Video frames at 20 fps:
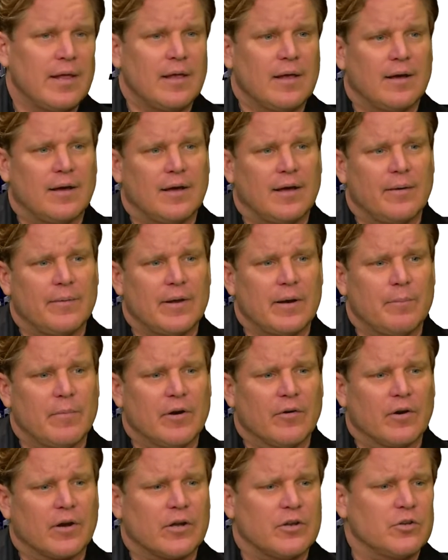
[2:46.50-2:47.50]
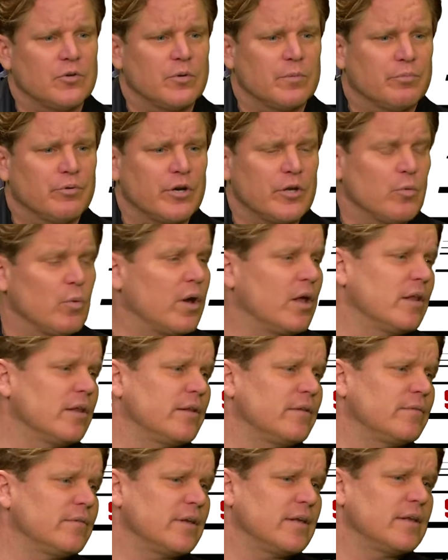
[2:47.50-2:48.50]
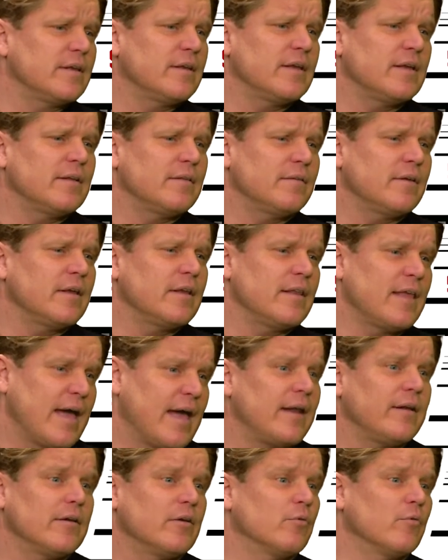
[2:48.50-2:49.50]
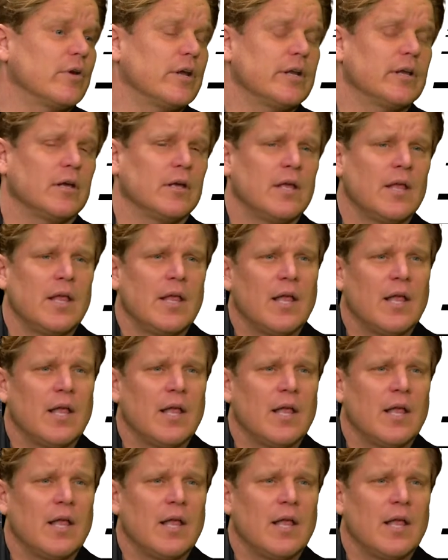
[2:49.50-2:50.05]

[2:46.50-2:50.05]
and America doing pretty well in that arena.